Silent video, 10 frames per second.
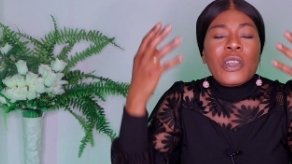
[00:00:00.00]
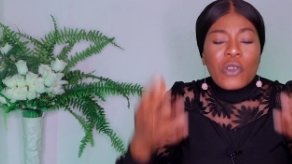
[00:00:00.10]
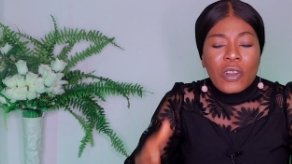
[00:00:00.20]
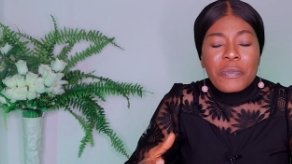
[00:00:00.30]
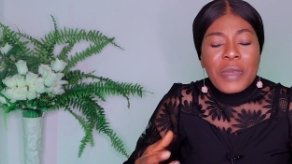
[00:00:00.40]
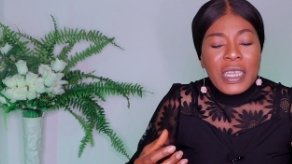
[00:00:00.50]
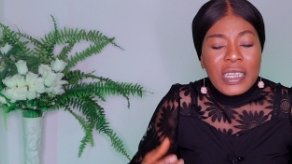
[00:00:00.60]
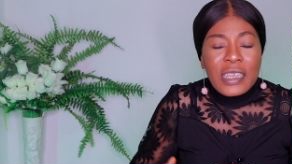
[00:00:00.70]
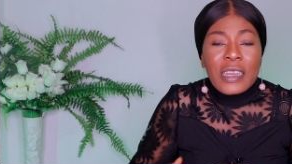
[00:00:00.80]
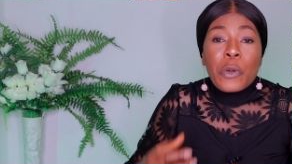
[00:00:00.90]
don't make
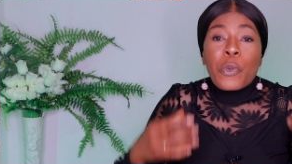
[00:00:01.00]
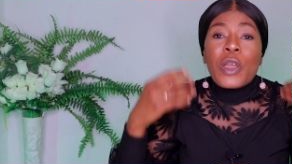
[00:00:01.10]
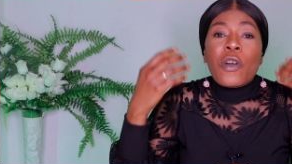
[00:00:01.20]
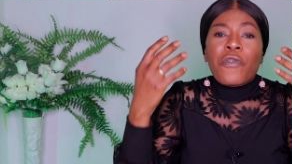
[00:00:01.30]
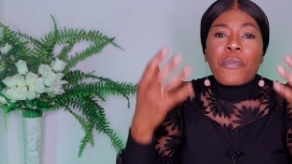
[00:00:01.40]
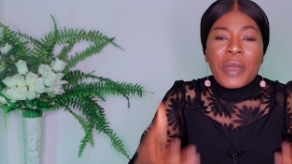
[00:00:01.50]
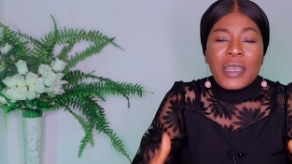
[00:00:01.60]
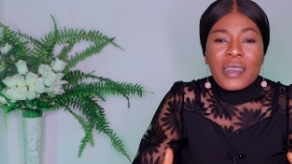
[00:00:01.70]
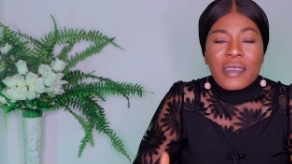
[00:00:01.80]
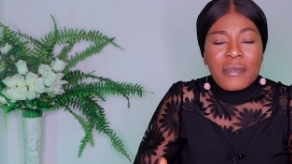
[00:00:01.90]
it in a way of
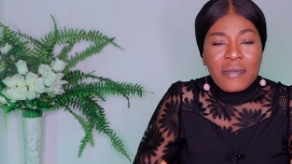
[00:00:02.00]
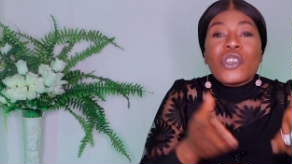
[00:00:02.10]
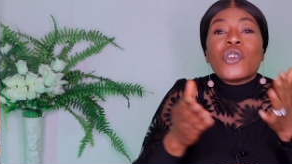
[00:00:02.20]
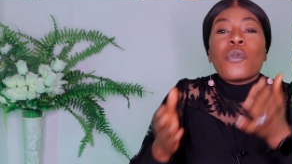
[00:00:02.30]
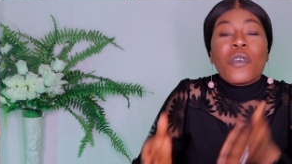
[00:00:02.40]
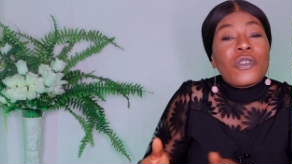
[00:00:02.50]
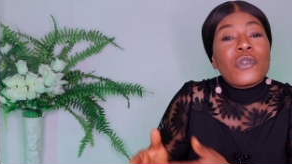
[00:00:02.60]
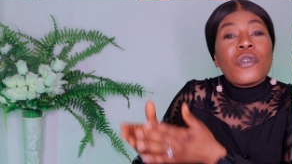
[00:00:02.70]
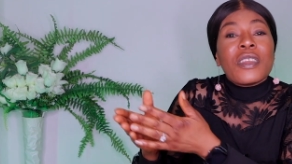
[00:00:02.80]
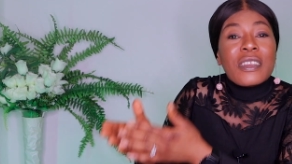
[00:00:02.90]
begging she will
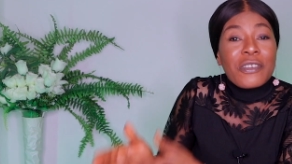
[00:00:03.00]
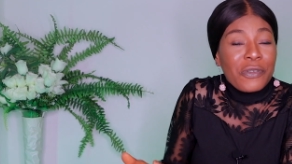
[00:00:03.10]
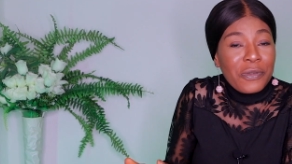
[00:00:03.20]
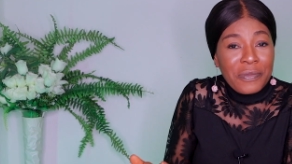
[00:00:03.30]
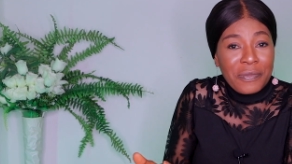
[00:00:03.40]
also need you